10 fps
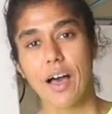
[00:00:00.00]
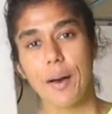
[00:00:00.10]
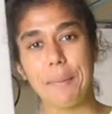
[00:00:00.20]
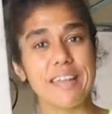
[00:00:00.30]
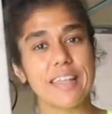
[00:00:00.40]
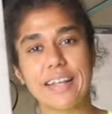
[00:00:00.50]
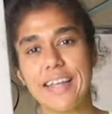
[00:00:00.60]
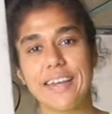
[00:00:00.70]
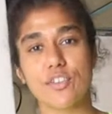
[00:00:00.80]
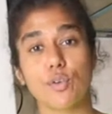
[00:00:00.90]

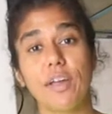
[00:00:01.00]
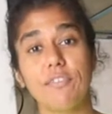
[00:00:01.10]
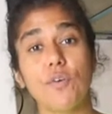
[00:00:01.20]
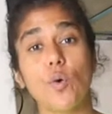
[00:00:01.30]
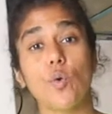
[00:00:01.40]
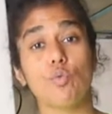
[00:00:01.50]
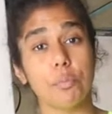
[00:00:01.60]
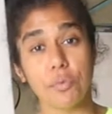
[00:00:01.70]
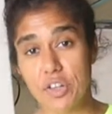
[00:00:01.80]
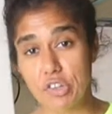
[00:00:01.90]
Basically, it is great for
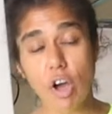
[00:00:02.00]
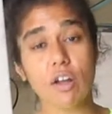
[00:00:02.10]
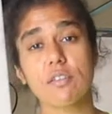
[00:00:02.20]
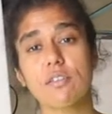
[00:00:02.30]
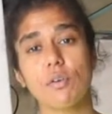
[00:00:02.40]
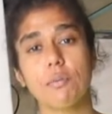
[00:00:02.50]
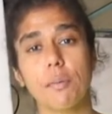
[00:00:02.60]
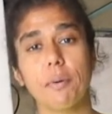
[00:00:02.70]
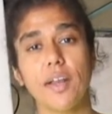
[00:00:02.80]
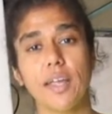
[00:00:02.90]
removing toxins from
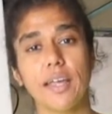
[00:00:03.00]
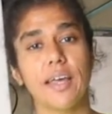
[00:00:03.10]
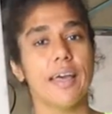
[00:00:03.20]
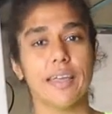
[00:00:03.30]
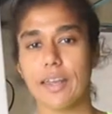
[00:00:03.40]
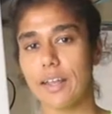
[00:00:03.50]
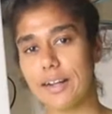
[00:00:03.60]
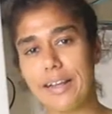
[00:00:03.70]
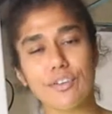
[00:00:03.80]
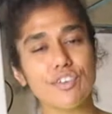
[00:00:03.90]
your body, getting
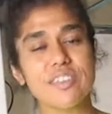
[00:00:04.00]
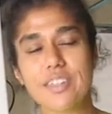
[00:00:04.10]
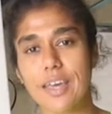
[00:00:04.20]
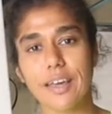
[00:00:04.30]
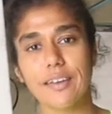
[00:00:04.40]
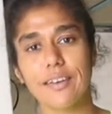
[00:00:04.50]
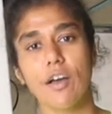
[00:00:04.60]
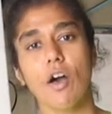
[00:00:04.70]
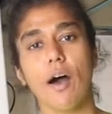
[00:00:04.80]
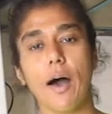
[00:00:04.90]
clearer
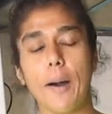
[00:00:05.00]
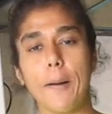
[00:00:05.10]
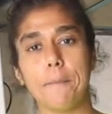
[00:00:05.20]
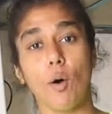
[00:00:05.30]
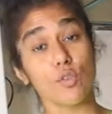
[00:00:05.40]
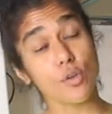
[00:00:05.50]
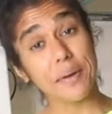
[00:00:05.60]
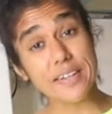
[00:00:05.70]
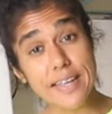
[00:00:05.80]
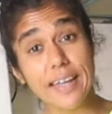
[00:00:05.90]
skin, also
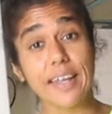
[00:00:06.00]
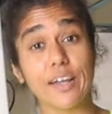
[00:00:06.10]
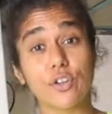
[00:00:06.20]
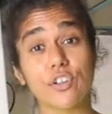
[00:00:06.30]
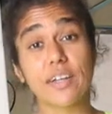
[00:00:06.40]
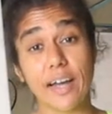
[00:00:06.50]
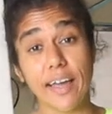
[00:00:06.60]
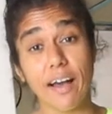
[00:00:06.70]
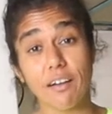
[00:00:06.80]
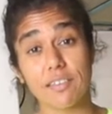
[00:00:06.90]
maintaining good gut
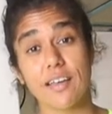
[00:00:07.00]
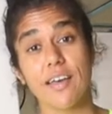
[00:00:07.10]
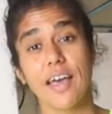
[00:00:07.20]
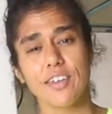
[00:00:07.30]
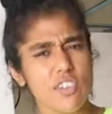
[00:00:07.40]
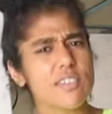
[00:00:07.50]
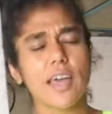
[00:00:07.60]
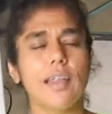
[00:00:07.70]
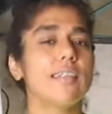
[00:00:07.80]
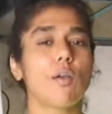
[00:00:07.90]
health, and just
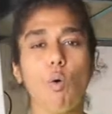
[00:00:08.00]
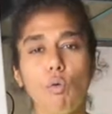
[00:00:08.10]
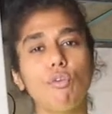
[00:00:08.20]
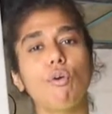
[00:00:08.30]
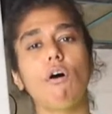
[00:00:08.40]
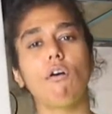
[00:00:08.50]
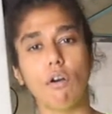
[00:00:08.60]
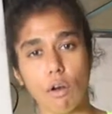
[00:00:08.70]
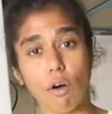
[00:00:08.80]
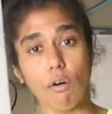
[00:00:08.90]
getting that overall
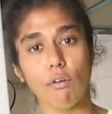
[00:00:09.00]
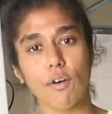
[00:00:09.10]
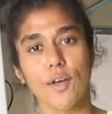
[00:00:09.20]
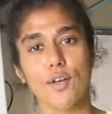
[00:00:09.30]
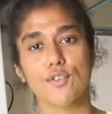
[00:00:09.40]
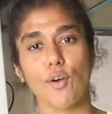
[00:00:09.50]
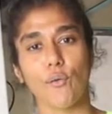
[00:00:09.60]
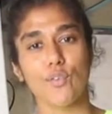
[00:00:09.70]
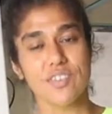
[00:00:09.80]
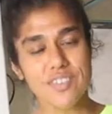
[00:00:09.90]
glow.
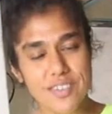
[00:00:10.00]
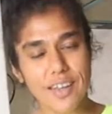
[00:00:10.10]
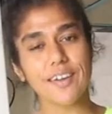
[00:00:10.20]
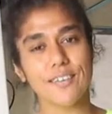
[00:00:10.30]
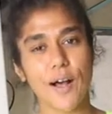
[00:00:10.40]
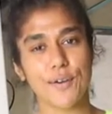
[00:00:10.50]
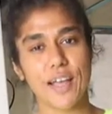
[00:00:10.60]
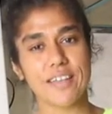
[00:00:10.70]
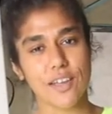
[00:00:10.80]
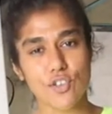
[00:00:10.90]
So stick
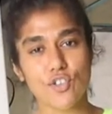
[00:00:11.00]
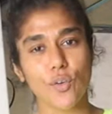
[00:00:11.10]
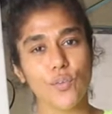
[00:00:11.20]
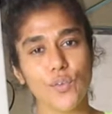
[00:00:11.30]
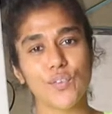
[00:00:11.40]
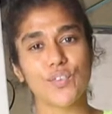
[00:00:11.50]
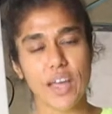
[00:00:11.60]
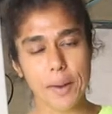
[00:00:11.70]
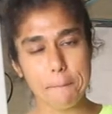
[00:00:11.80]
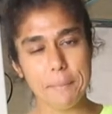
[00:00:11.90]
around as I show you
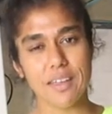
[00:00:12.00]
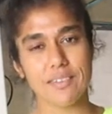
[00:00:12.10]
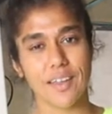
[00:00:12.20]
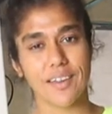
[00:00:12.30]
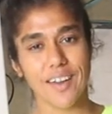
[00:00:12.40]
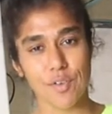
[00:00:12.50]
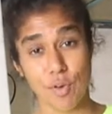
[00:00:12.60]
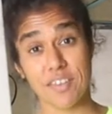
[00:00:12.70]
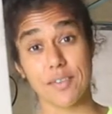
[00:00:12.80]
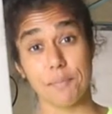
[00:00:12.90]
that amazing
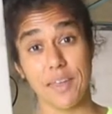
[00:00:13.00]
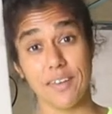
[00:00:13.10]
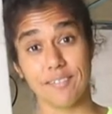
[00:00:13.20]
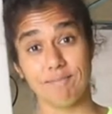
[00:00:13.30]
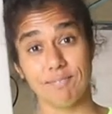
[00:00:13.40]
recipe.